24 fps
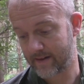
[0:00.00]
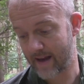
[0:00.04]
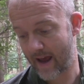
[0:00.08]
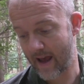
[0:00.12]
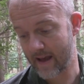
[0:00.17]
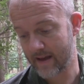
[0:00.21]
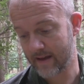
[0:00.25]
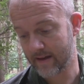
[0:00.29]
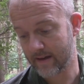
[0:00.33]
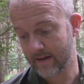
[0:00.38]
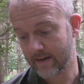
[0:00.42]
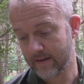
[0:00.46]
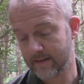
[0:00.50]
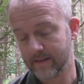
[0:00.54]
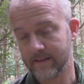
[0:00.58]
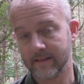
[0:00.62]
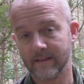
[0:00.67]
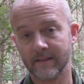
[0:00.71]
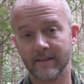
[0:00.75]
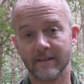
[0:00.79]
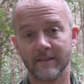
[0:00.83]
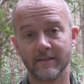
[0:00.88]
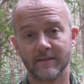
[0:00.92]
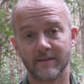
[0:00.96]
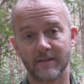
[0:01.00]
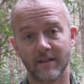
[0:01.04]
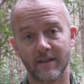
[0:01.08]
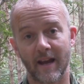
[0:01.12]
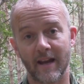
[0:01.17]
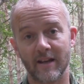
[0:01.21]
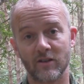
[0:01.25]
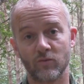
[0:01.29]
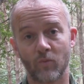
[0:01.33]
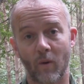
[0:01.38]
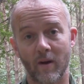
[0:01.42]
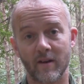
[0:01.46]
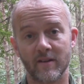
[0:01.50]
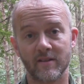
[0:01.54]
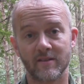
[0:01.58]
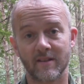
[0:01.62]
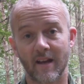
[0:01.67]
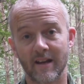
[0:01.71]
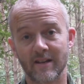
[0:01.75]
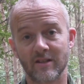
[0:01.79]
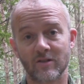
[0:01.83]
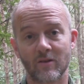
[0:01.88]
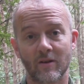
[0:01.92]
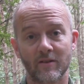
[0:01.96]
day. Today's
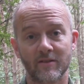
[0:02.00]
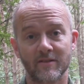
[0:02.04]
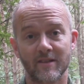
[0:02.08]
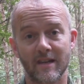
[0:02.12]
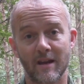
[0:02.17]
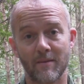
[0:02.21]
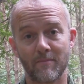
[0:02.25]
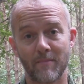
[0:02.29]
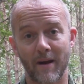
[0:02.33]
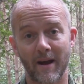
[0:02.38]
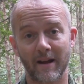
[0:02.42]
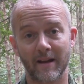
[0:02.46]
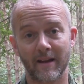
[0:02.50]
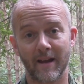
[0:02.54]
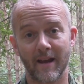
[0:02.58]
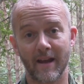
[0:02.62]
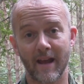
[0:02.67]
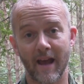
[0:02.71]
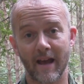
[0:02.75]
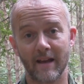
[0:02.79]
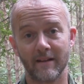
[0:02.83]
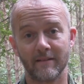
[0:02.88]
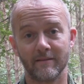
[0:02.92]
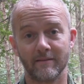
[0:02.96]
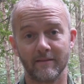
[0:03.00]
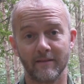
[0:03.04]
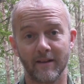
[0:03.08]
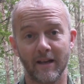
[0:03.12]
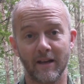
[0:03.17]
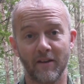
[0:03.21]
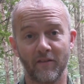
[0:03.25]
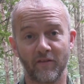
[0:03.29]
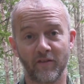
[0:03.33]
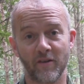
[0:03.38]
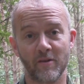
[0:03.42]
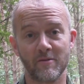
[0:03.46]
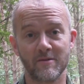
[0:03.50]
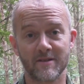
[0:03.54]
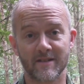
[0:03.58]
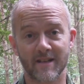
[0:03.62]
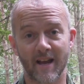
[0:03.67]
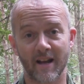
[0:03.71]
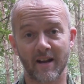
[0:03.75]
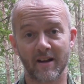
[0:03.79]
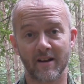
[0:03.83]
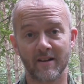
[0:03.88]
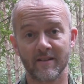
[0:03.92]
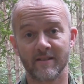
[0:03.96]
Wednesday, so I'll see you back here in a few
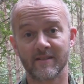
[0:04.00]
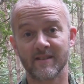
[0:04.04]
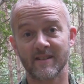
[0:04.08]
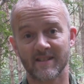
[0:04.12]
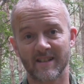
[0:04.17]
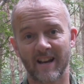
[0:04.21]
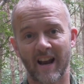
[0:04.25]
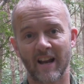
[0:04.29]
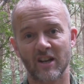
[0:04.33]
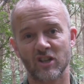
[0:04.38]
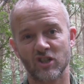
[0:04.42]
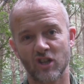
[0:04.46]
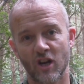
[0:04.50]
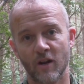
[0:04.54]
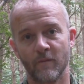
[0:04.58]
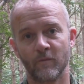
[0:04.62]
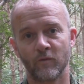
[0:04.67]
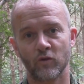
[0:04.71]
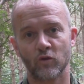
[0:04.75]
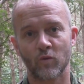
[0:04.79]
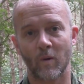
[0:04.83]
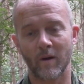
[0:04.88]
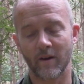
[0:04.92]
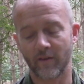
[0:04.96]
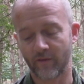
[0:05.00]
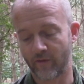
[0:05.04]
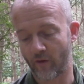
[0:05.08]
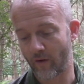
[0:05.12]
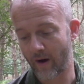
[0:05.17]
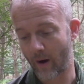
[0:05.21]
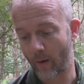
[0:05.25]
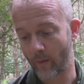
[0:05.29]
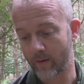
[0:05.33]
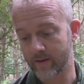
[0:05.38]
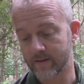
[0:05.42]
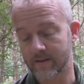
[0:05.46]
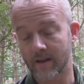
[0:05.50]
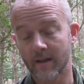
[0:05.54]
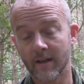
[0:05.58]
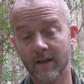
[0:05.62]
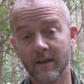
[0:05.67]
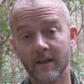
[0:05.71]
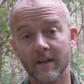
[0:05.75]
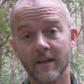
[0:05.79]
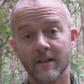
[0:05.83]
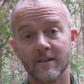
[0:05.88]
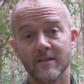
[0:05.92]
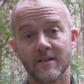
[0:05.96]
seconds slash 24 hours
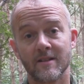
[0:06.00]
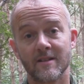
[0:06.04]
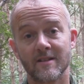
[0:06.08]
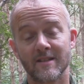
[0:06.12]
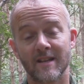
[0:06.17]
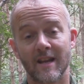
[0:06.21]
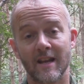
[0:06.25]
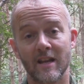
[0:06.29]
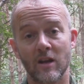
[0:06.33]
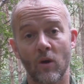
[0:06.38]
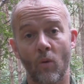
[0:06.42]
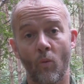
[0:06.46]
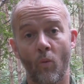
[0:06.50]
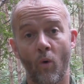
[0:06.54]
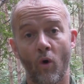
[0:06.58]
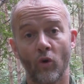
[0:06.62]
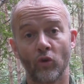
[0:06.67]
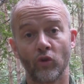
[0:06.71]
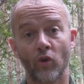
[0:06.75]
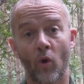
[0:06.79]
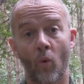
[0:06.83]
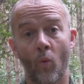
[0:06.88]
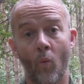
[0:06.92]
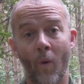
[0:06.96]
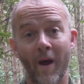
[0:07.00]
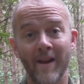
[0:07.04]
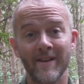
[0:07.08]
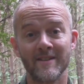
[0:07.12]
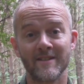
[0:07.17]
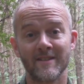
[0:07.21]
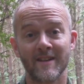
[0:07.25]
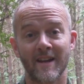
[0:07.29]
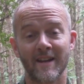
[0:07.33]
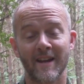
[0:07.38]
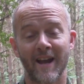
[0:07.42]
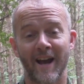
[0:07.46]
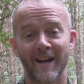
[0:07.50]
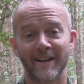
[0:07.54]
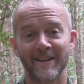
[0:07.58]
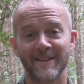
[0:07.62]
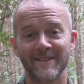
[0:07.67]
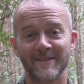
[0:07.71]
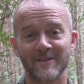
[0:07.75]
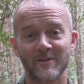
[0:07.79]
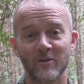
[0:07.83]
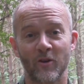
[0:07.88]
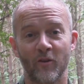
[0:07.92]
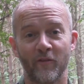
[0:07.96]
to see what Wednesday had
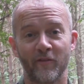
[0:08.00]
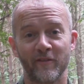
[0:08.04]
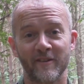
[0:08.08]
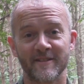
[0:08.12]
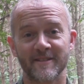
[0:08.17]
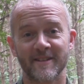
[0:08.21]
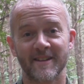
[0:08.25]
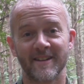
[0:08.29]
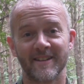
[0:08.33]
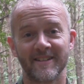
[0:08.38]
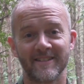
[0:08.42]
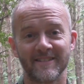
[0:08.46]
in store for us.